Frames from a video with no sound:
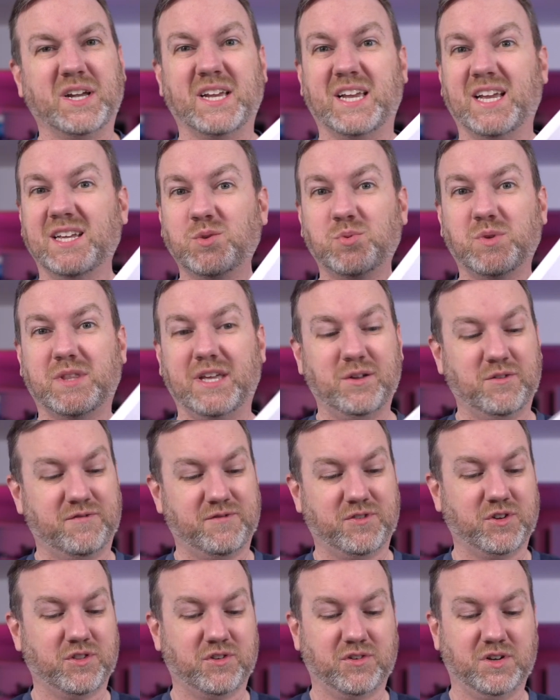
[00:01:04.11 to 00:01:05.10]
I guess without
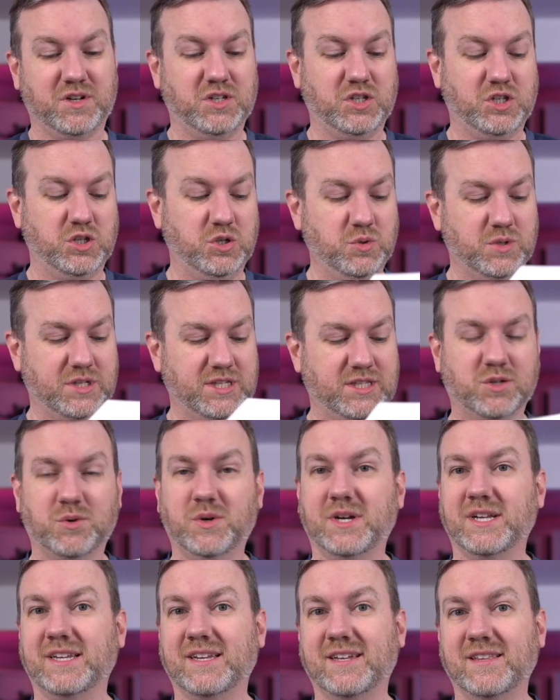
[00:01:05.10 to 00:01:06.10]
further ado, let's go
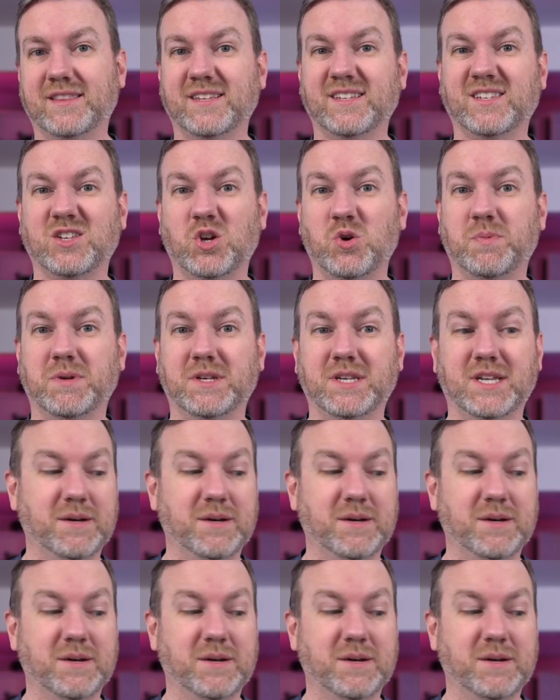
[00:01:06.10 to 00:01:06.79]
ahead and get this opened